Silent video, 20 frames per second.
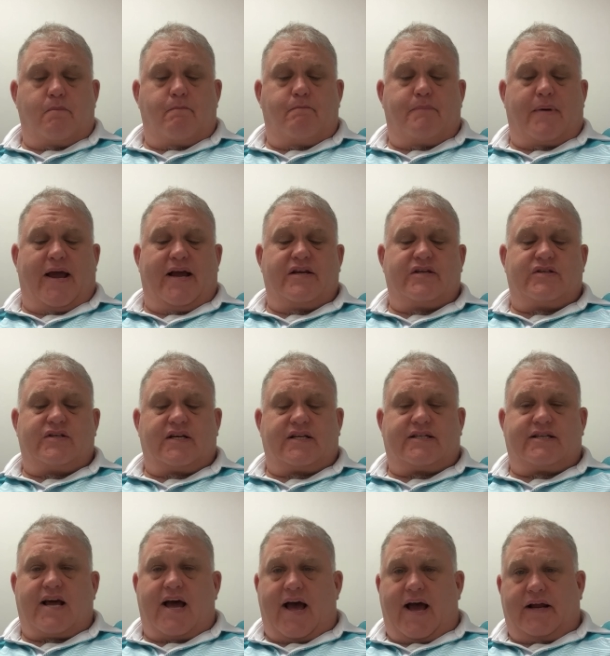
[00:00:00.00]
basic
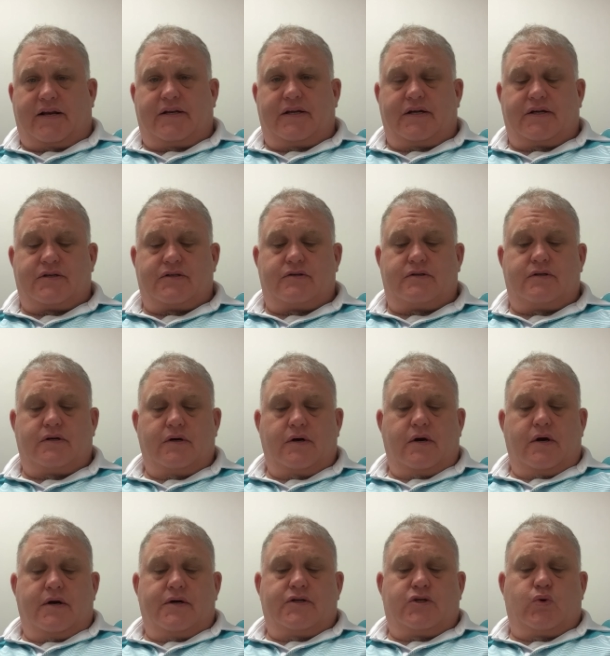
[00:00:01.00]
tactics
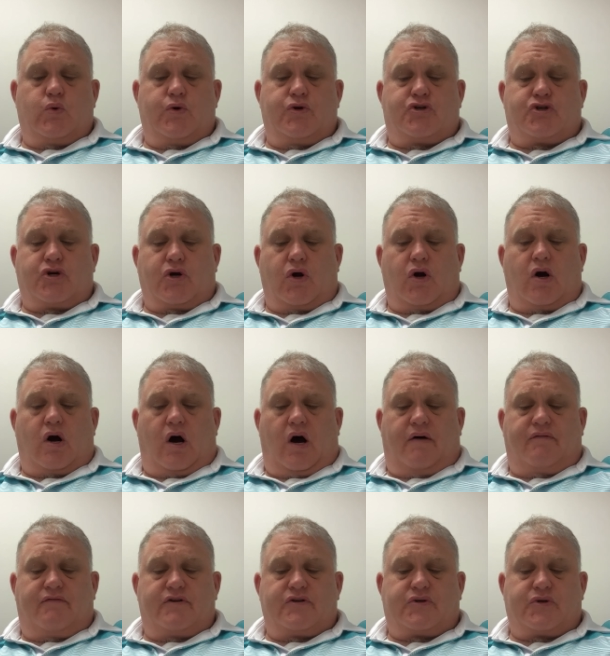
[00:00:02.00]
to ensure
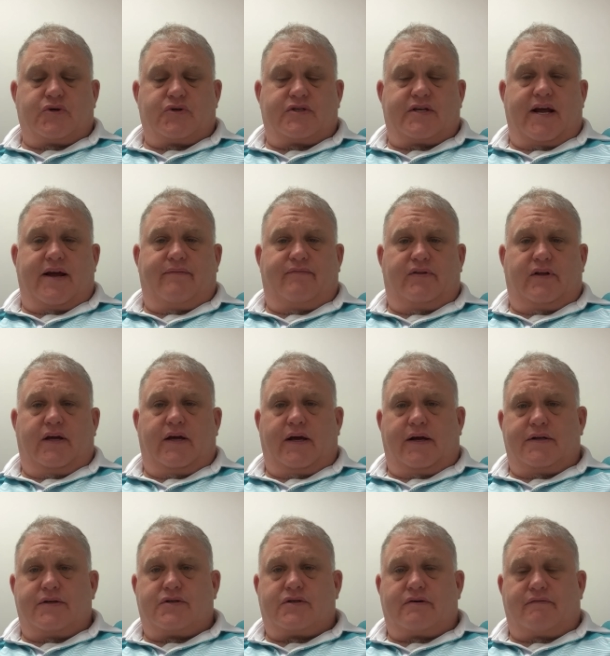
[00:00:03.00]
officer safety
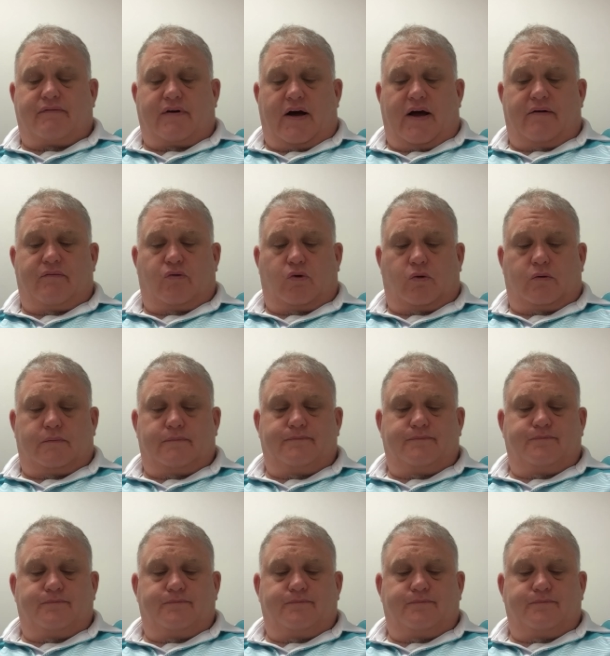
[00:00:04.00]
and survival.